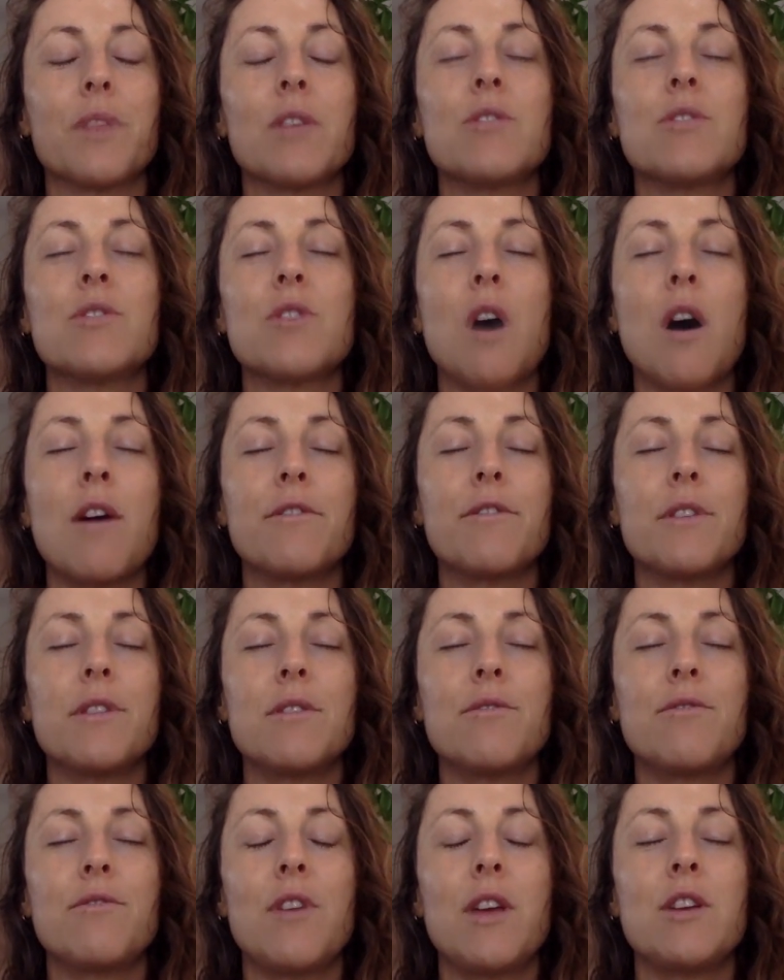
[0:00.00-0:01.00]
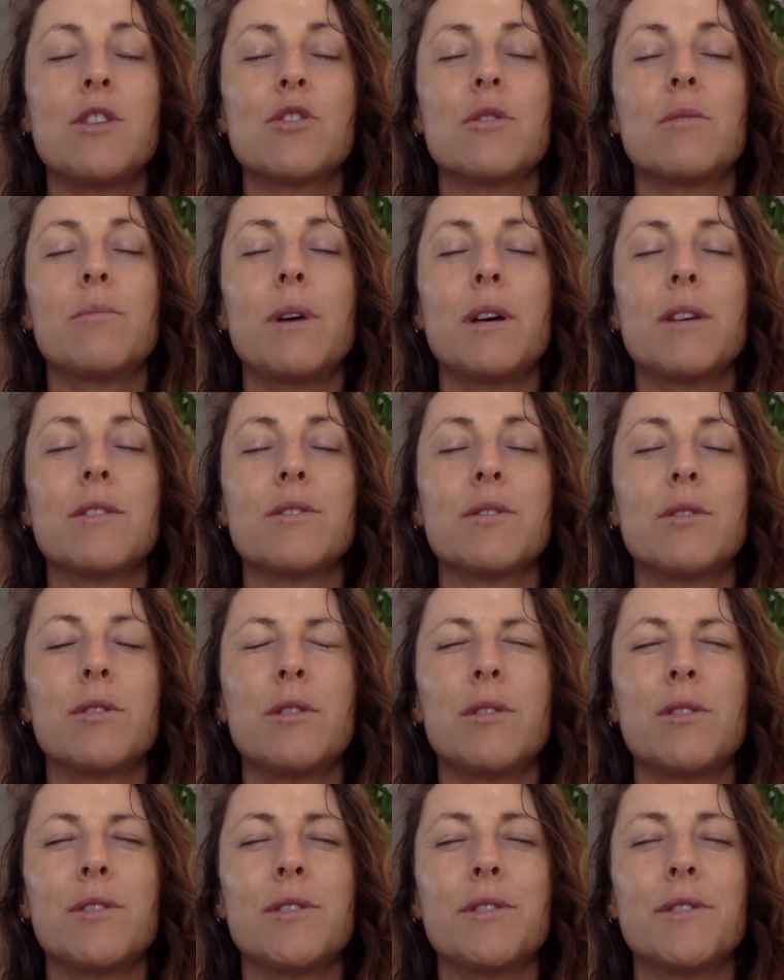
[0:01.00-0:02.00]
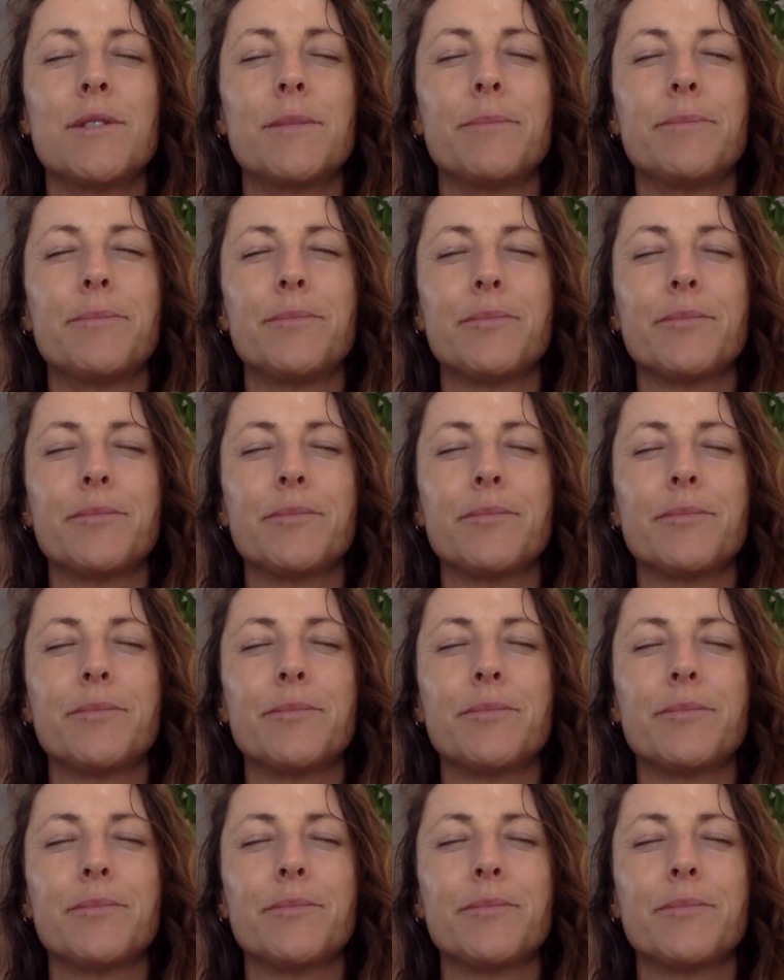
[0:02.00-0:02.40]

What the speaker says: Soften the facial muscles.